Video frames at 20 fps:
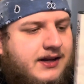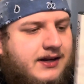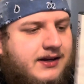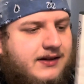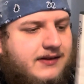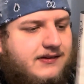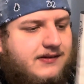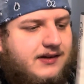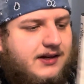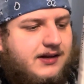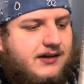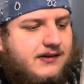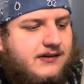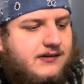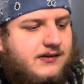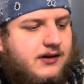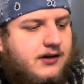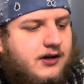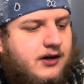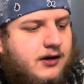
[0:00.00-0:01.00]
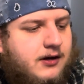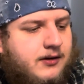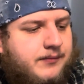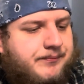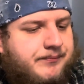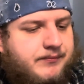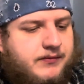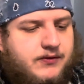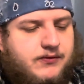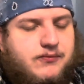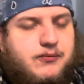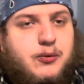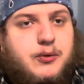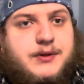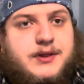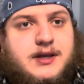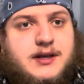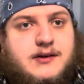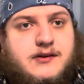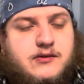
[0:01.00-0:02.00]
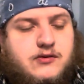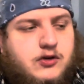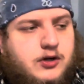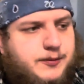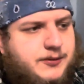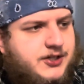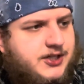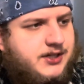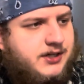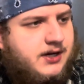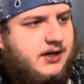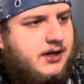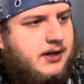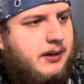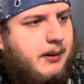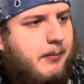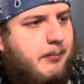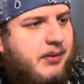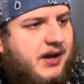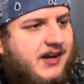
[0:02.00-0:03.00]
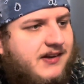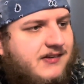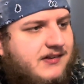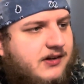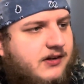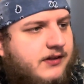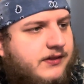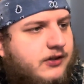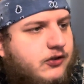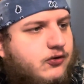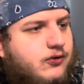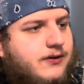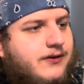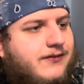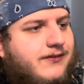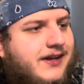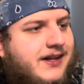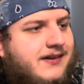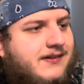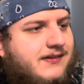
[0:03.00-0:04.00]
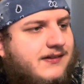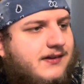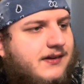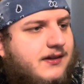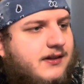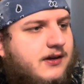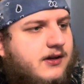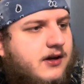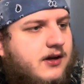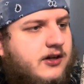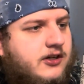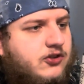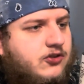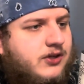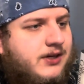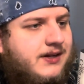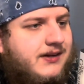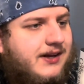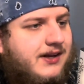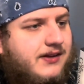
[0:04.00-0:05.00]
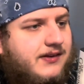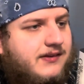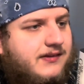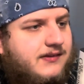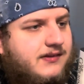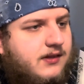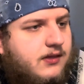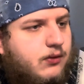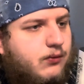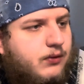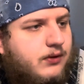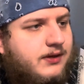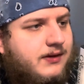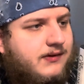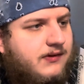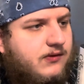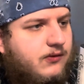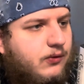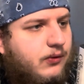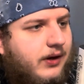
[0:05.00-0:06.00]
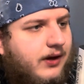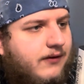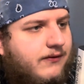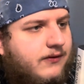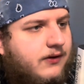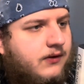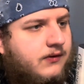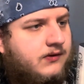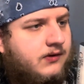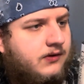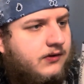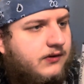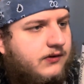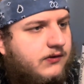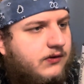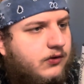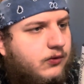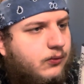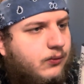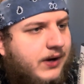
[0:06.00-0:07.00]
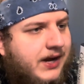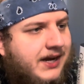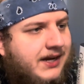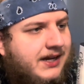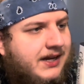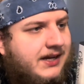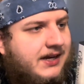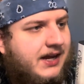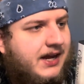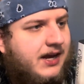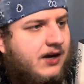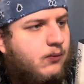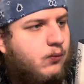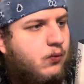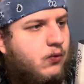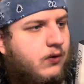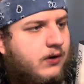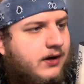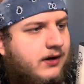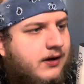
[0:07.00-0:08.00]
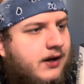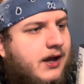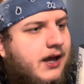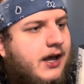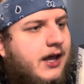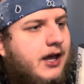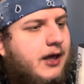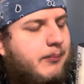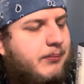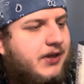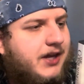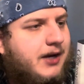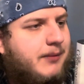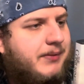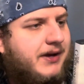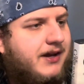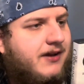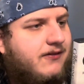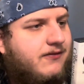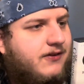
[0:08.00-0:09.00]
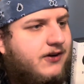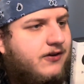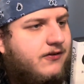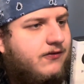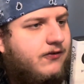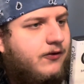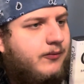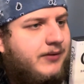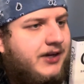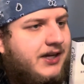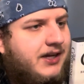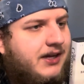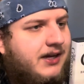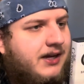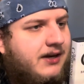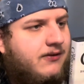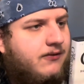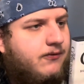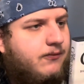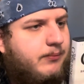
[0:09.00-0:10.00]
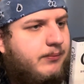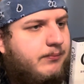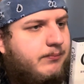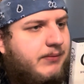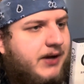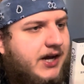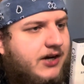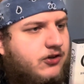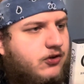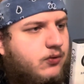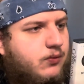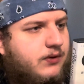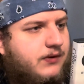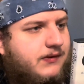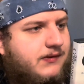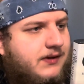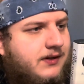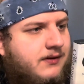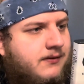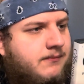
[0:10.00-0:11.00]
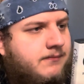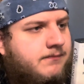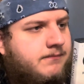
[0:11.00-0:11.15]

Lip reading: it says, for the description, based on the true events, The Conjuring tells the thrilling story of ghost hunters Lorraine and Ed Warren, played by Vera Farmiga and Patrick Wilson,